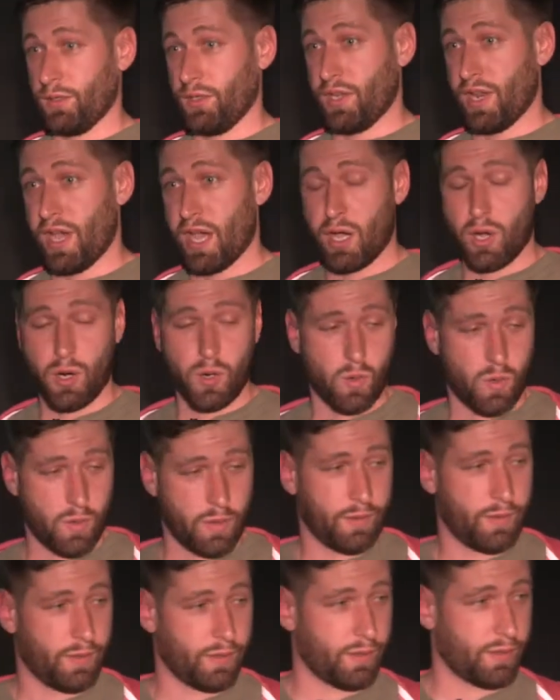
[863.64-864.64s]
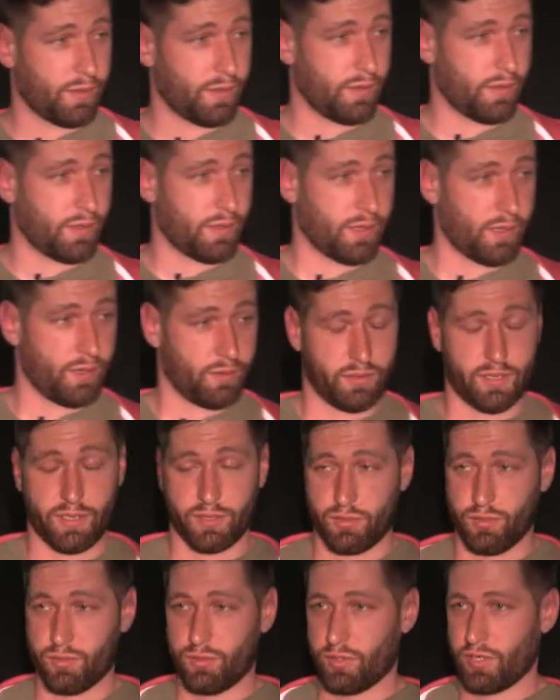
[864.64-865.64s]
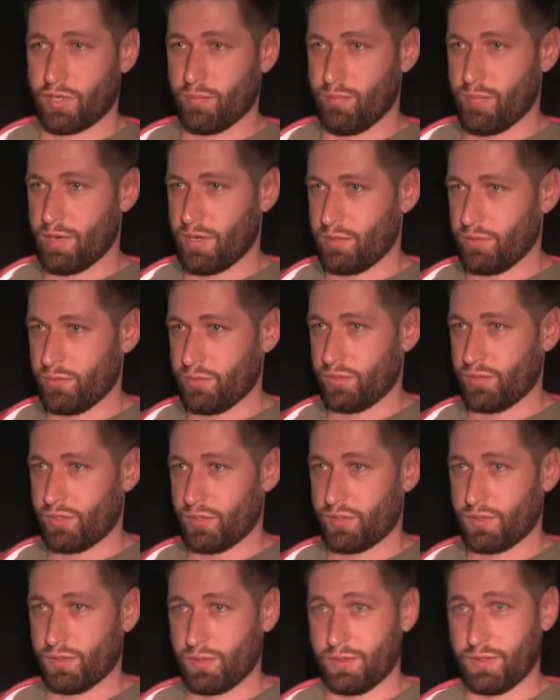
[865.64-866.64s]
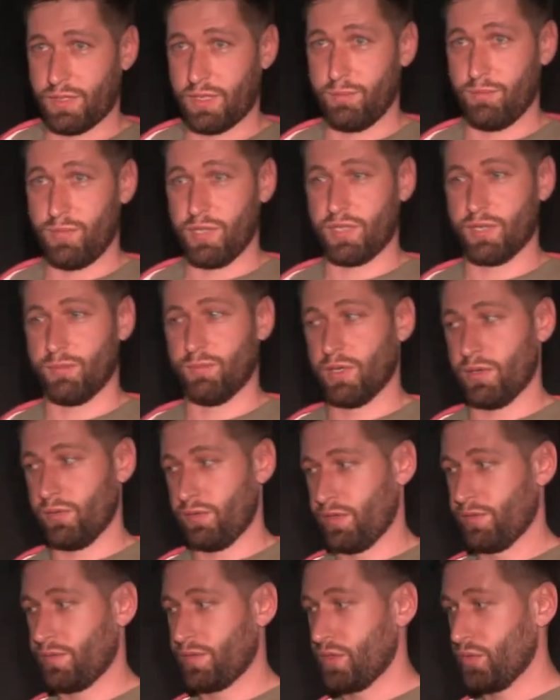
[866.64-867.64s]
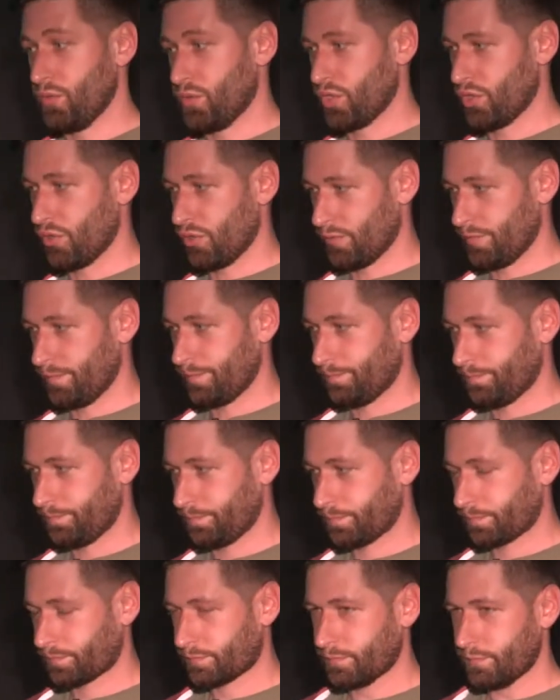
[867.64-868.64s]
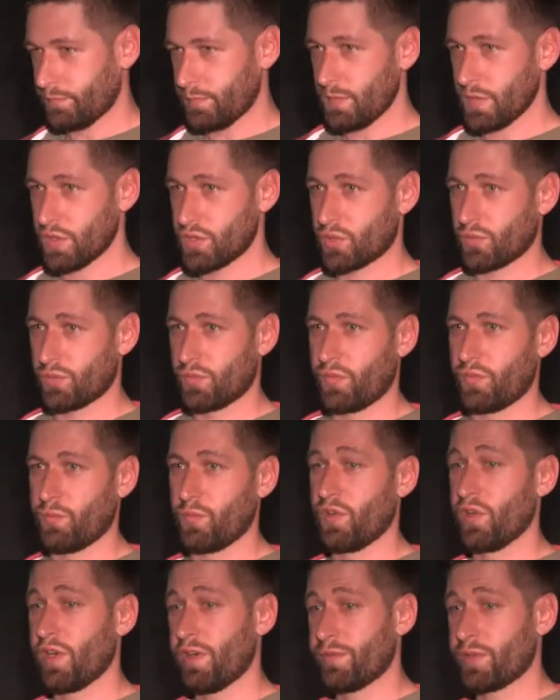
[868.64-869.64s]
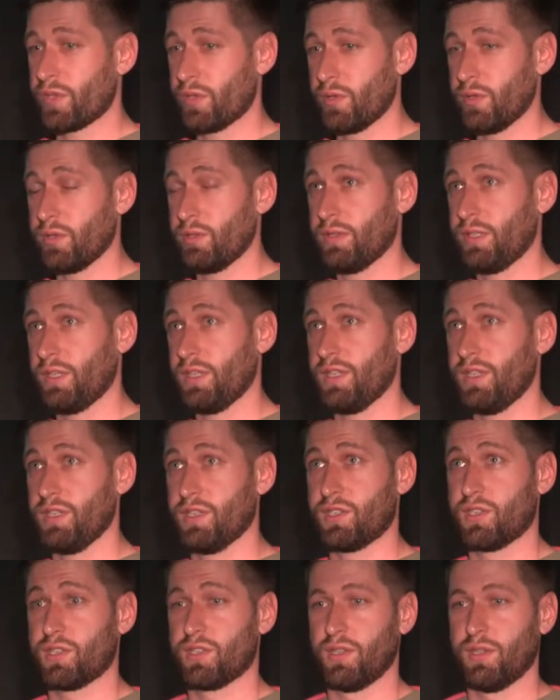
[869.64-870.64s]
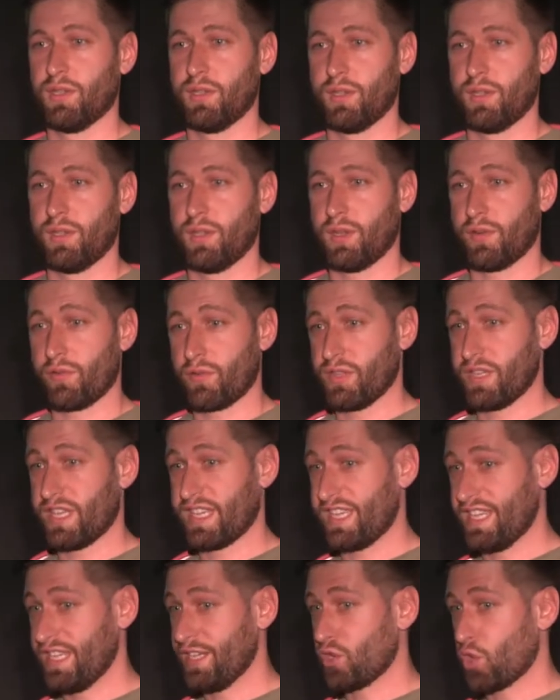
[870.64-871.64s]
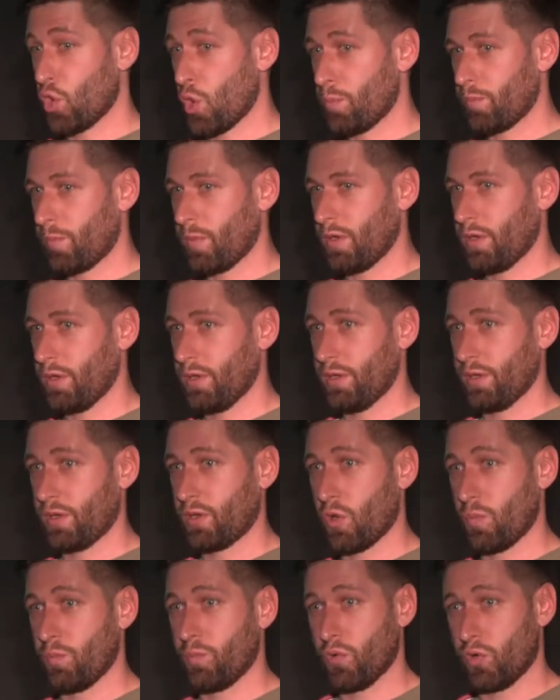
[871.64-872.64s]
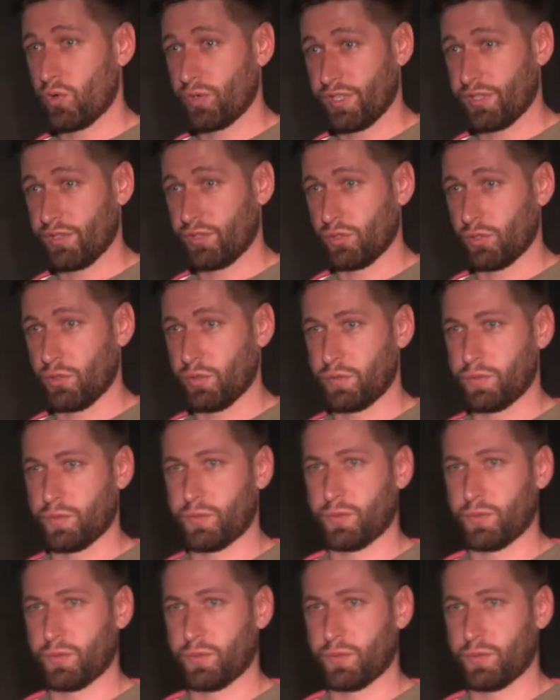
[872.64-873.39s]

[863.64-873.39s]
Now I'd like to talk a bit about the future. So GraphQL is a really key component of